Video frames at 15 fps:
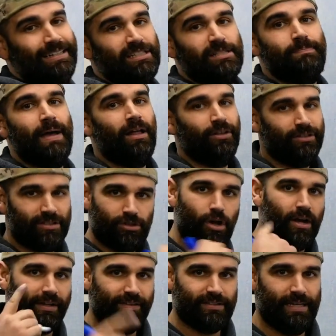I can spell and
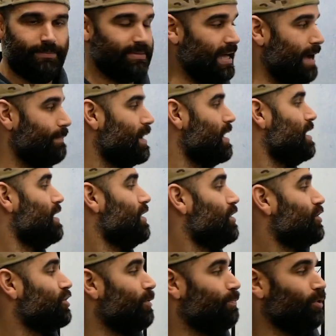talk at the same time.
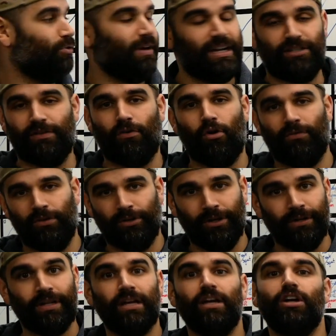So progressive
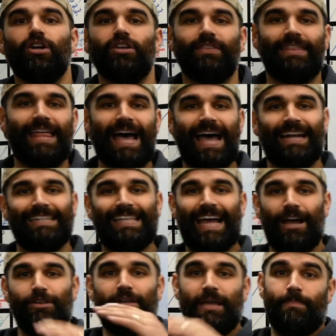overload, that is
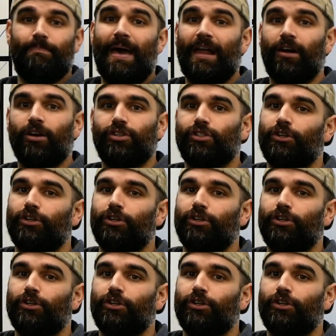how you get better.